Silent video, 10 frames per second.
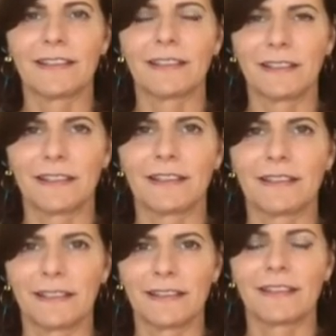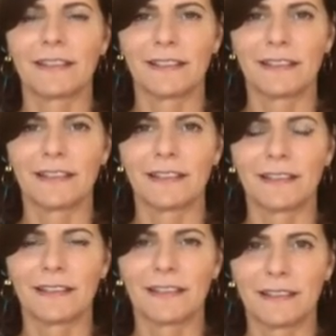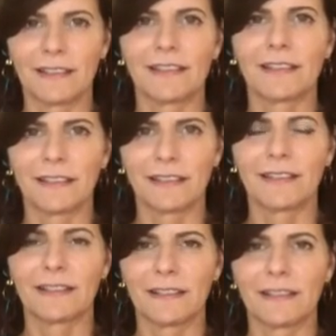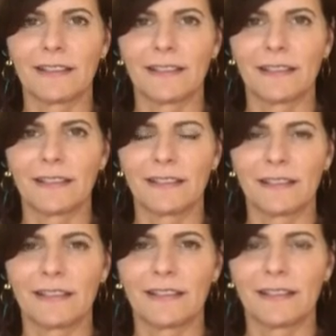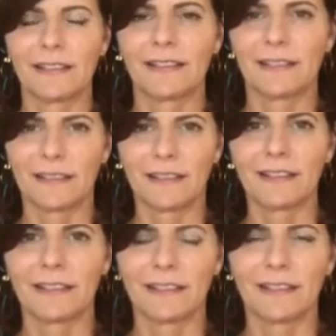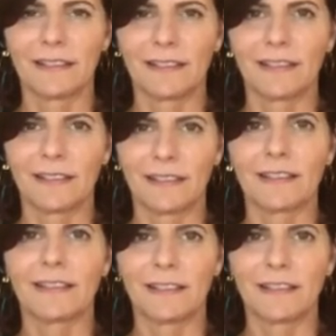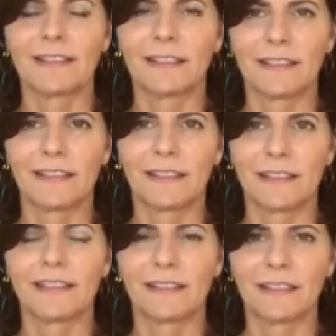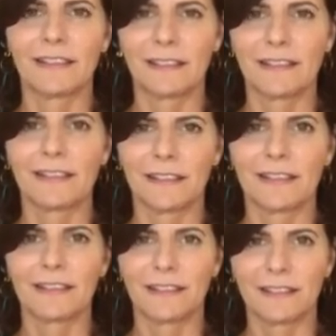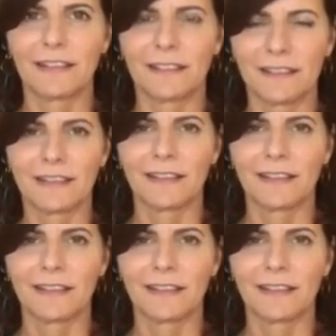No words are spoken by the person on screen.